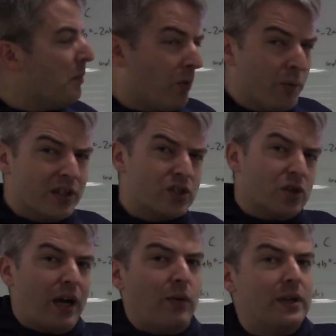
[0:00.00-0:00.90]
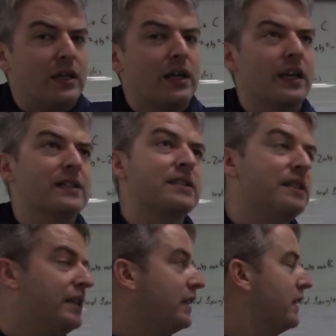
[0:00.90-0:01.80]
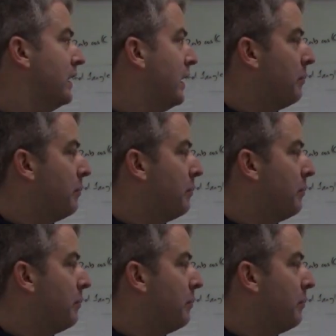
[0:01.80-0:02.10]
But we can show how we can kind of sneak